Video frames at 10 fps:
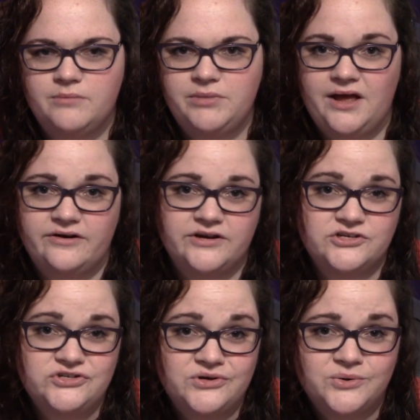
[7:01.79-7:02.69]
bladder
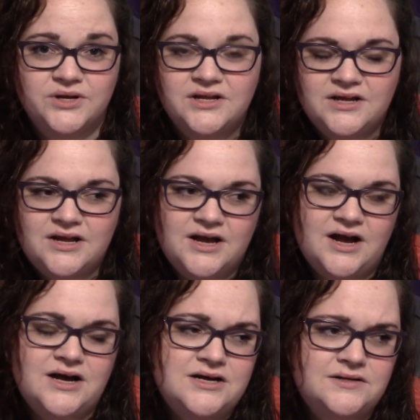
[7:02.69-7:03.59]
issue?
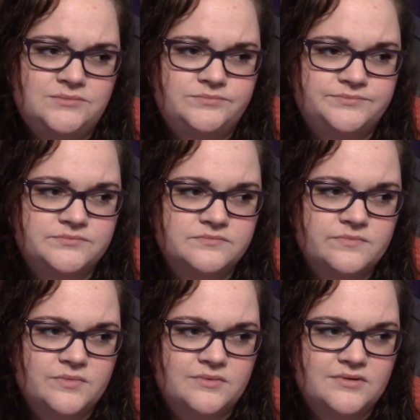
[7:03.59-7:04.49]
I
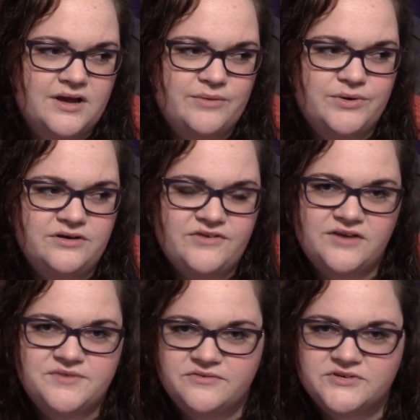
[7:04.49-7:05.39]
wonder if
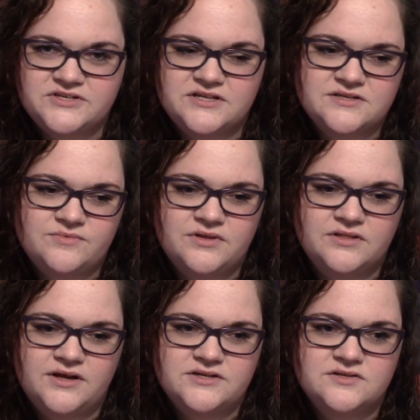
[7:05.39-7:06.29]
I've ever said something like
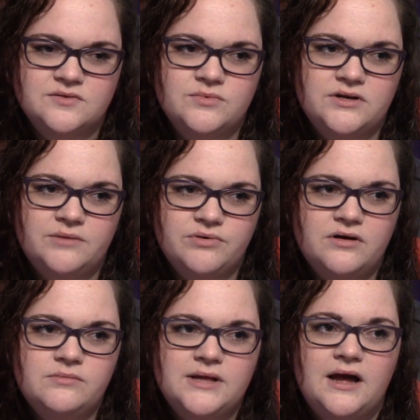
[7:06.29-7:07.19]
that to someone. I
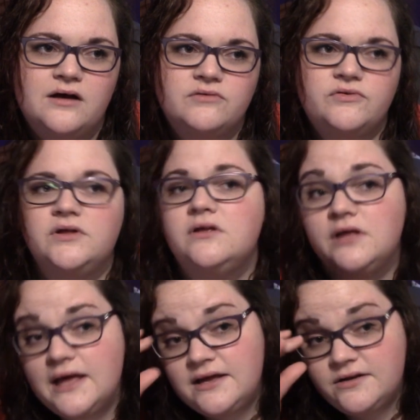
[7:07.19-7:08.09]
probably have.
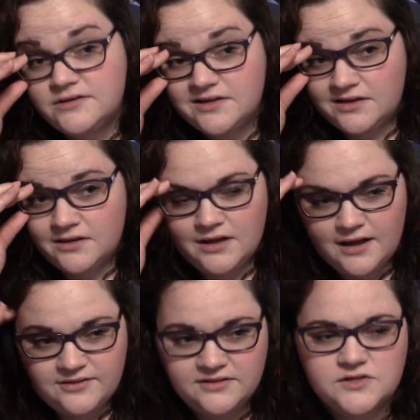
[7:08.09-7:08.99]
And
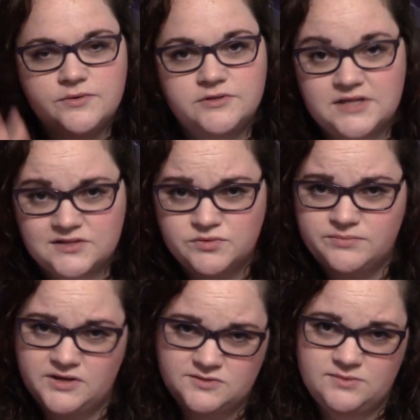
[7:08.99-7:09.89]
I think that that's what
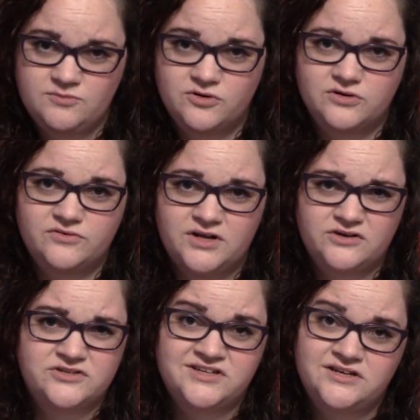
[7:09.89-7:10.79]
makes me more of an
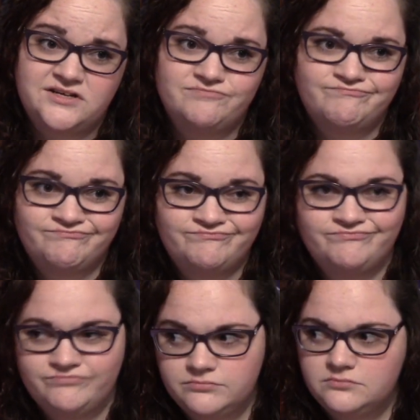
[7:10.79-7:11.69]
understanding,
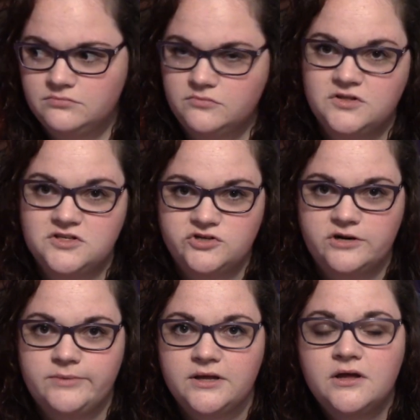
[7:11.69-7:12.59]
at least I try
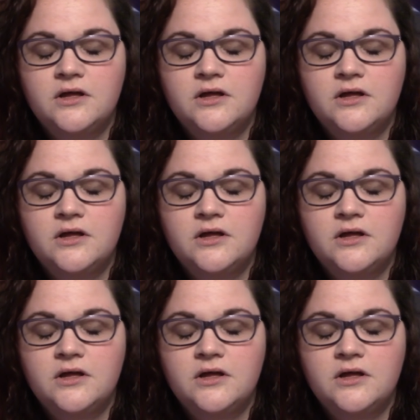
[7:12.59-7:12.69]
to be,